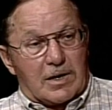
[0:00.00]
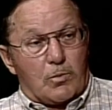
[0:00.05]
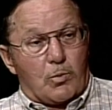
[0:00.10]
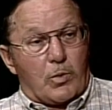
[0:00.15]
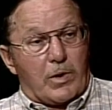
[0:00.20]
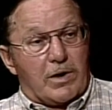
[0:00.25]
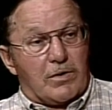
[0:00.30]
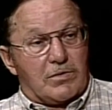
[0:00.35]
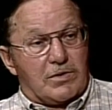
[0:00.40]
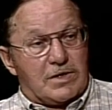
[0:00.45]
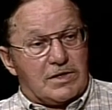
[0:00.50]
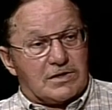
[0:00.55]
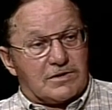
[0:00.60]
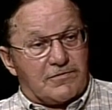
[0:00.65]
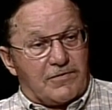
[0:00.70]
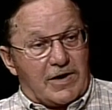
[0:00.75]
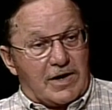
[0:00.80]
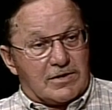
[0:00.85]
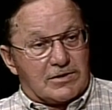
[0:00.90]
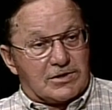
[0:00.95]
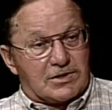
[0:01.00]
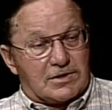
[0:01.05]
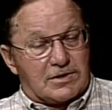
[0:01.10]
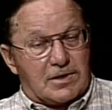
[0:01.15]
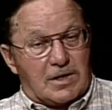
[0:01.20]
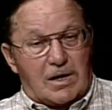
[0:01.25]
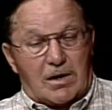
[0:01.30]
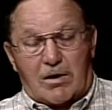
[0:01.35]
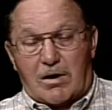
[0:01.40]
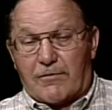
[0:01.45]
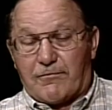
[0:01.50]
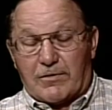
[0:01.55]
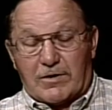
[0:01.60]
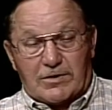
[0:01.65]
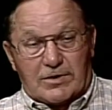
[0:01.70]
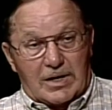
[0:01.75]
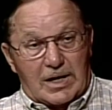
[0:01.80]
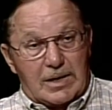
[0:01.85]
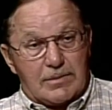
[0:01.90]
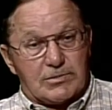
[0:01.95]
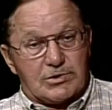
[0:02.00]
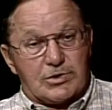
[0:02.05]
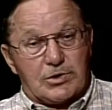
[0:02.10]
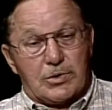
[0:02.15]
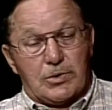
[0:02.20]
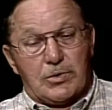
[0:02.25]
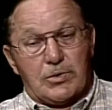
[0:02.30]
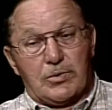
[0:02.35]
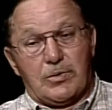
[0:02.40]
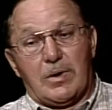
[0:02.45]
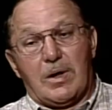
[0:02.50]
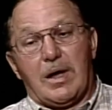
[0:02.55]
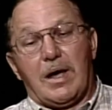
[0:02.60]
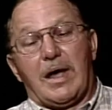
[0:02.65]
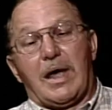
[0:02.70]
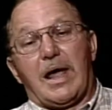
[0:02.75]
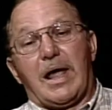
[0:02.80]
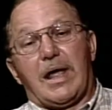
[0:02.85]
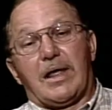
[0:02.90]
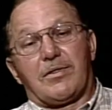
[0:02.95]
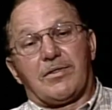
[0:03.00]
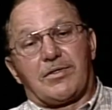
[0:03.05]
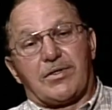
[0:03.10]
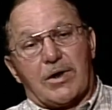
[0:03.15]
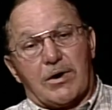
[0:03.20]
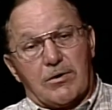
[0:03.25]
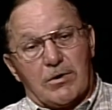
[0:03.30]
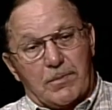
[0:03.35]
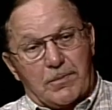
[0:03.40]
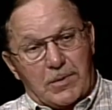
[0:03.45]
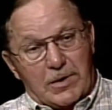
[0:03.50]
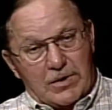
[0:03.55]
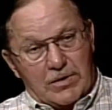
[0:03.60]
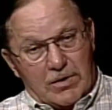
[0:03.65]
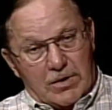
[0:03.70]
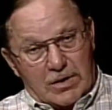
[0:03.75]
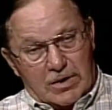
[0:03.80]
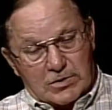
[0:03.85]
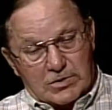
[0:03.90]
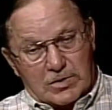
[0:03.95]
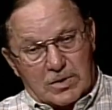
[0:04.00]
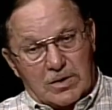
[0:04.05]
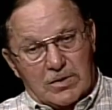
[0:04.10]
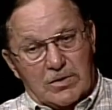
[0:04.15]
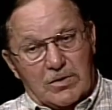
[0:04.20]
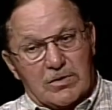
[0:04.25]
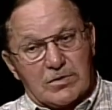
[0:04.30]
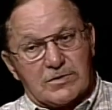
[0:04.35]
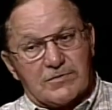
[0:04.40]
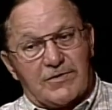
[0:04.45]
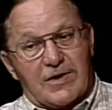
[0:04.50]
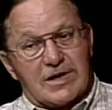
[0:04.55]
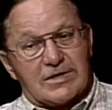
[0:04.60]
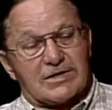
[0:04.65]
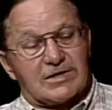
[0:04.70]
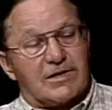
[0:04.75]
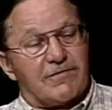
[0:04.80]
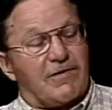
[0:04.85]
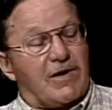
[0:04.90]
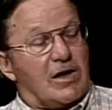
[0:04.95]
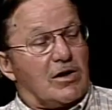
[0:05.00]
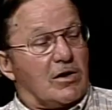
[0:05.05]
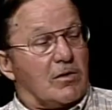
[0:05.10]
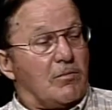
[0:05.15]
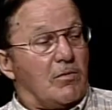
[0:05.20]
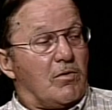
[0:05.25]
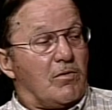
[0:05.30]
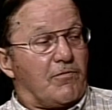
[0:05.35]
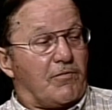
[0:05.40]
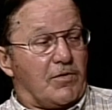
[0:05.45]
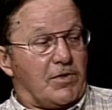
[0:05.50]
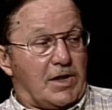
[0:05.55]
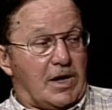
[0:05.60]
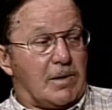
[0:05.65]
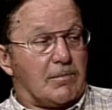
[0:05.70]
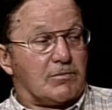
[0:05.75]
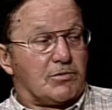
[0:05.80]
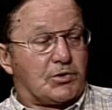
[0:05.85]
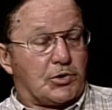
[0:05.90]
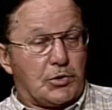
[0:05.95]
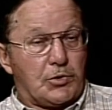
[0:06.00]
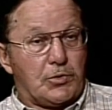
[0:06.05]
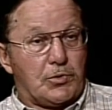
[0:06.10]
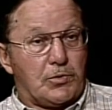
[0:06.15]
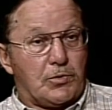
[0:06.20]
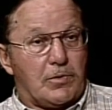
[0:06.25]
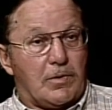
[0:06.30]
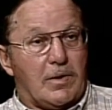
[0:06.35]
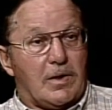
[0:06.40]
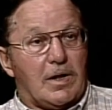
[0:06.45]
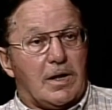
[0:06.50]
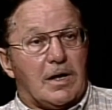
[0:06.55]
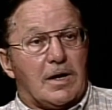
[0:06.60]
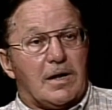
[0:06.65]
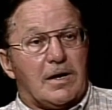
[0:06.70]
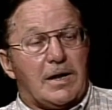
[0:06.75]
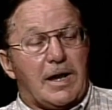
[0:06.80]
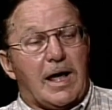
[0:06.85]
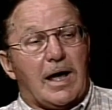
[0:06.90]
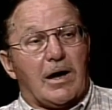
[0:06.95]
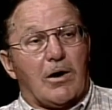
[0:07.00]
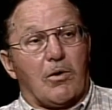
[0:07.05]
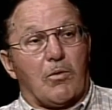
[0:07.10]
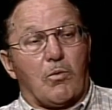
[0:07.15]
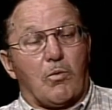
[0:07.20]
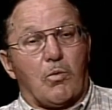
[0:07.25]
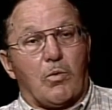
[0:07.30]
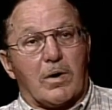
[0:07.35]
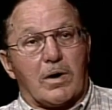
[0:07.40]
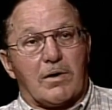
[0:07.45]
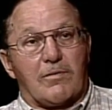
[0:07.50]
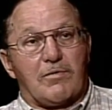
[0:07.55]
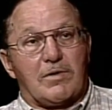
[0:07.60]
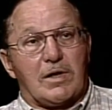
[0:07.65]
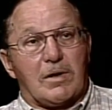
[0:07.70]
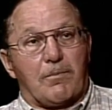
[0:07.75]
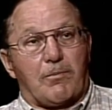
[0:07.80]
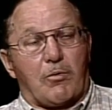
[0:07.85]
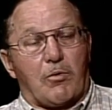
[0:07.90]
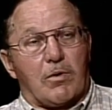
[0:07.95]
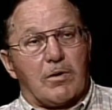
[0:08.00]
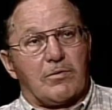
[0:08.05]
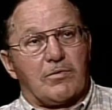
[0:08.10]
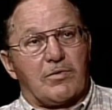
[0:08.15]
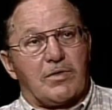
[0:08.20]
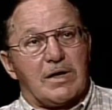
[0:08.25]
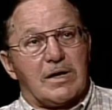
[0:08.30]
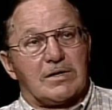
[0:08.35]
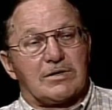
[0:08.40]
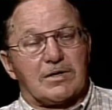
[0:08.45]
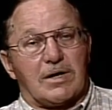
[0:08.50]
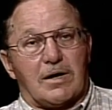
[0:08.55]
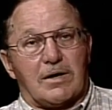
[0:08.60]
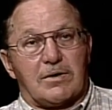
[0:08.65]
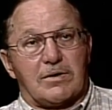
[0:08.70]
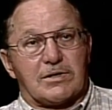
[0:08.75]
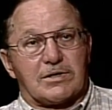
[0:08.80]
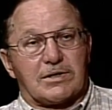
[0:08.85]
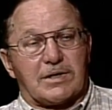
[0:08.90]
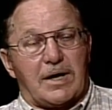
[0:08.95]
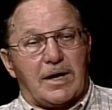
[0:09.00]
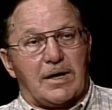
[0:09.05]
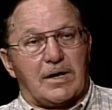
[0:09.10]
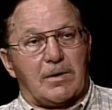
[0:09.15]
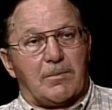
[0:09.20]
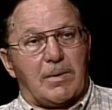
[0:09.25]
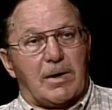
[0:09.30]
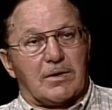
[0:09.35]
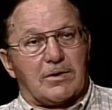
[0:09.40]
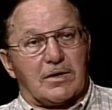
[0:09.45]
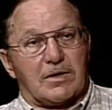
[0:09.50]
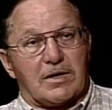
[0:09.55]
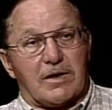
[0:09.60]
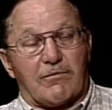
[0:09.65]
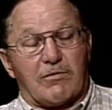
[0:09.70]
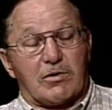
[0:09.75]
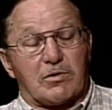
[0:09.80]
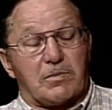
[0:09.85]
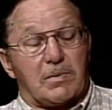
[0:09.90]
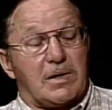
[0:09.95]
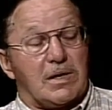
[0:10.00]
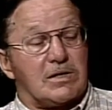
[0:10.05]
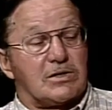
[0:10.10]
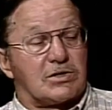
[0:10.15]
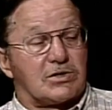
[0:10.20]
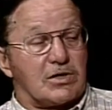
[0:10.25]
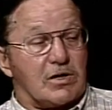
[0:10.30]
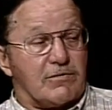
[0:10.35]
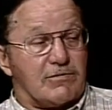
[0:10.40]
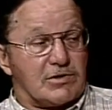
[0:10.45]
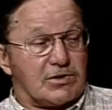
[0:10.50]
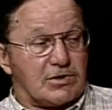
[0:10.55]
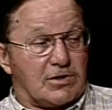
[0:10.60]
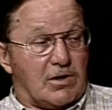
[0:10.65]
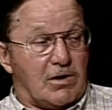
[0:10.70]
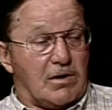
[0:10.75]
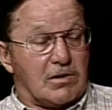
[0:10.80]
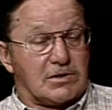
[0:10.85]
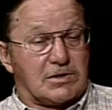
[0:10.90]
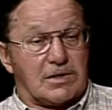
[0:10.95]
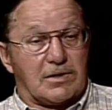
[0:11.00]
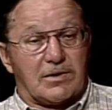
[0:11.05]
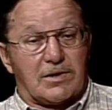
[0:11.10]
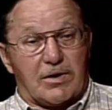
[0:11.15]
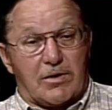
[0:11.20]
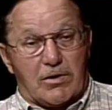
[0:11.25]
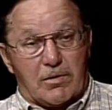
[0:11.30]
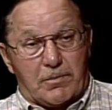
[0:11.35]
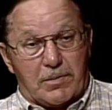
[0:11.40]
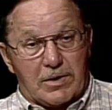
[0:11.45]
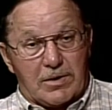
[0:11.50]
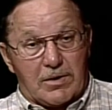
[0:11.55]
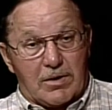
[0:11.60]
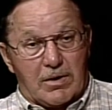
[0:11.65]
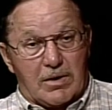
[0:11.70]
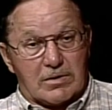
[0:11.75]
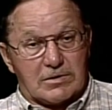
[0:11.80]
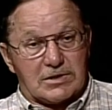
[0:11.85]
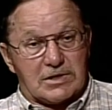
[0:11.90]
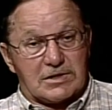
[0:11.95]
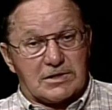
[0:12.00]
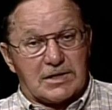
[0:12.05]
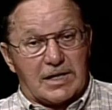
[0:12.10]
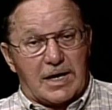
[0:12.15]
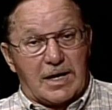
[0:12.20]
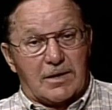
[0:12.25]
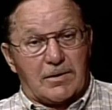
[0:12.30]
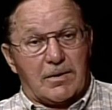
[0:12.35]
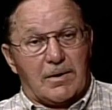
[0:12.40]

wear these vests, oftentimes do, mm -hmm. and therapy dogs, there's vests available for them too. Mm -hmm. Now, one of the important things to understand about the difference between service dogs and therapy dogs is that,